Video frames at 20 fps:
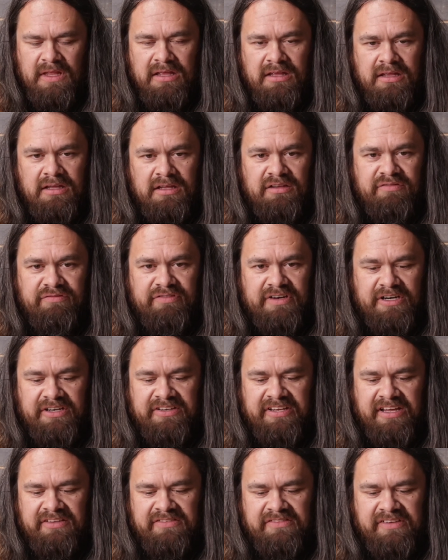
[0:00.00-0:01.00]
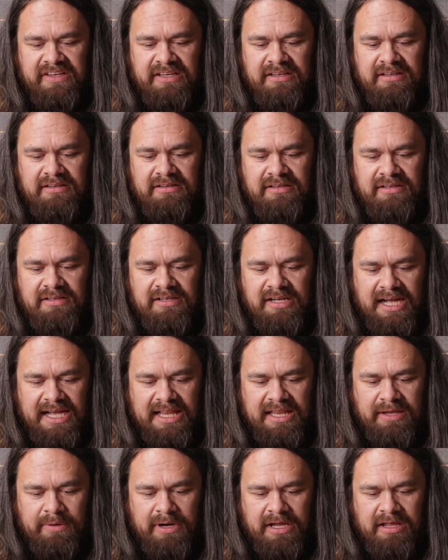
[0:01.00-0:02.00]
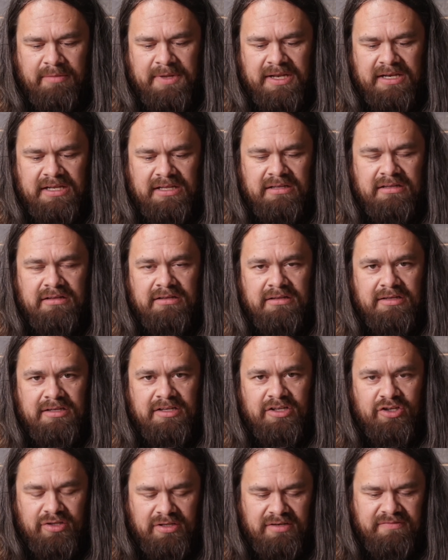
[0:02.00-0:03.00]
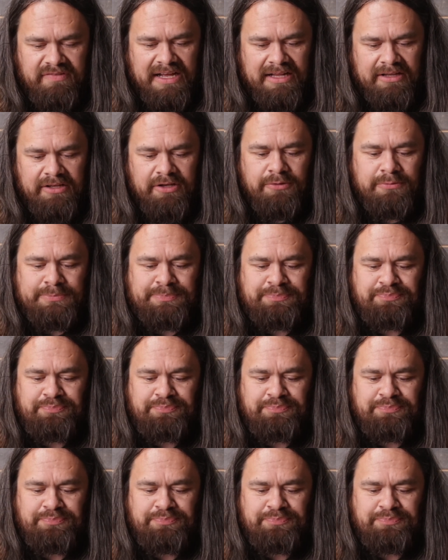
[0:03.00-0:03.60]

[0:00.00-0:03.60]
Very tasty, Highly recommended. Good value.